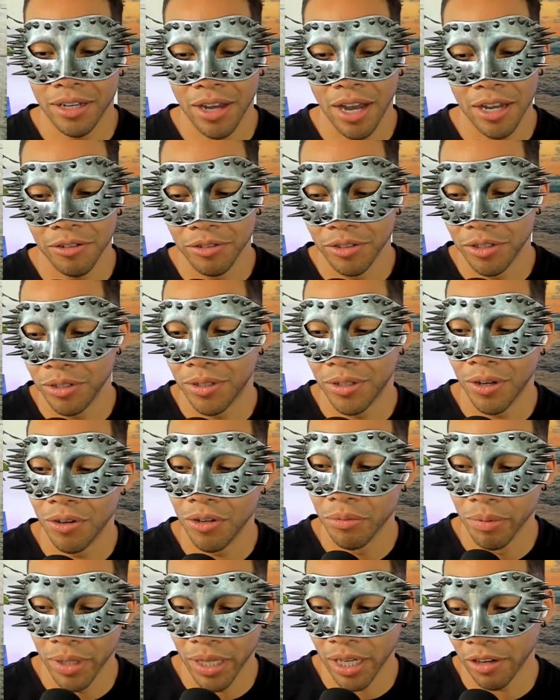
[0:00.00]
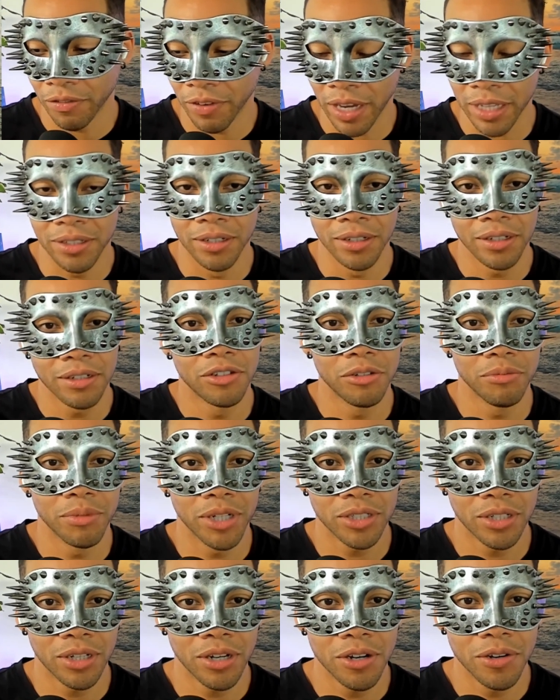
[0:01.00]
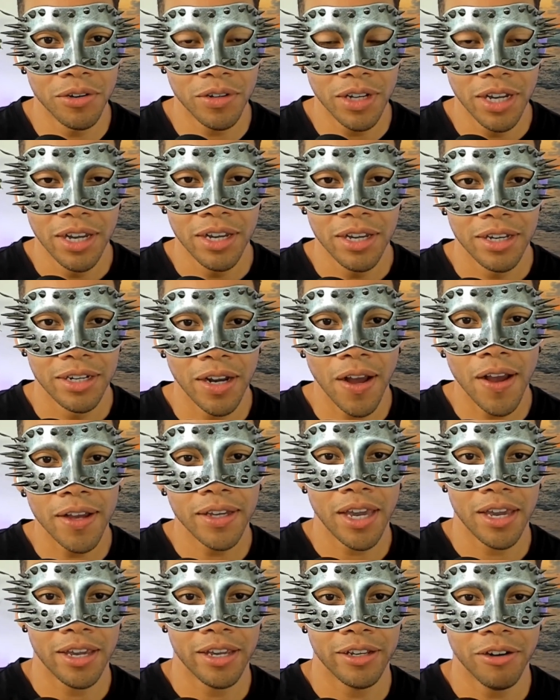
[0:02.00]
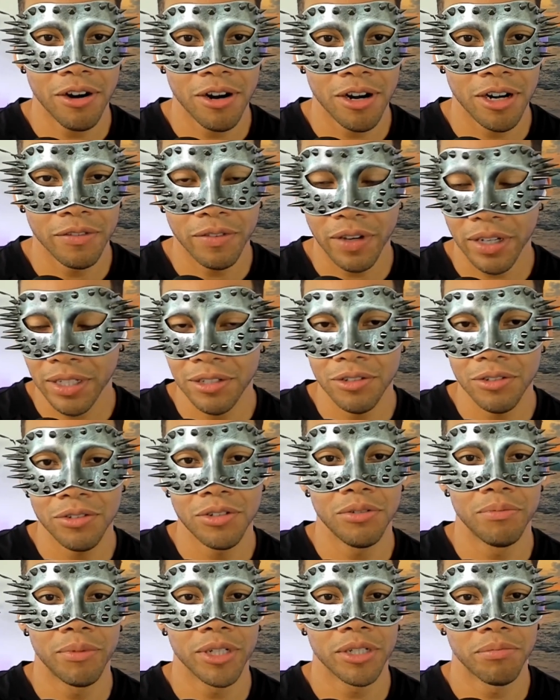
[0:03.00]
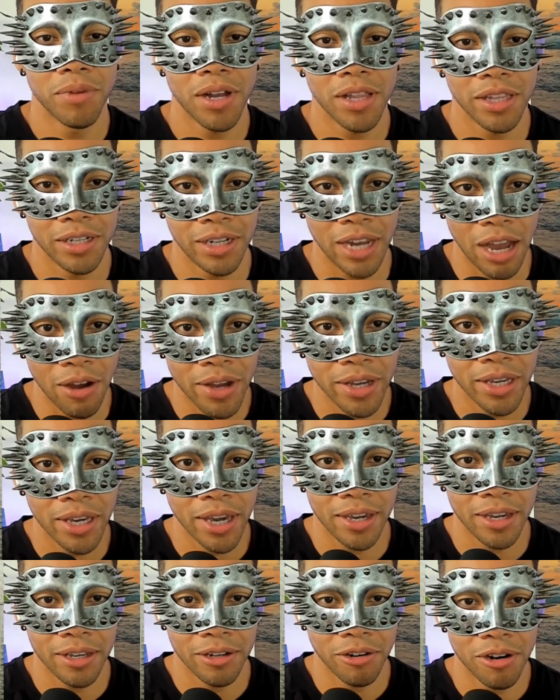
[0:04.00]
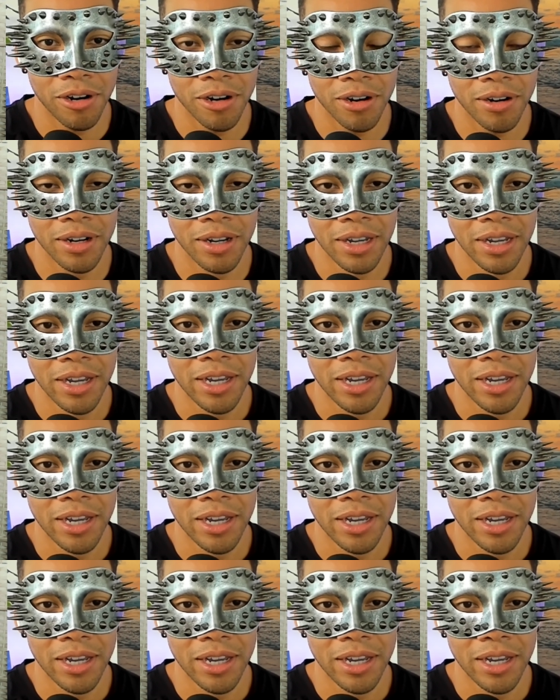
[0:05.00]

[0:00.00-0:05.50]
I don't do coke, but like if I took too much coke, now I can't get hard. If I do too much Molly, now I can't get hard.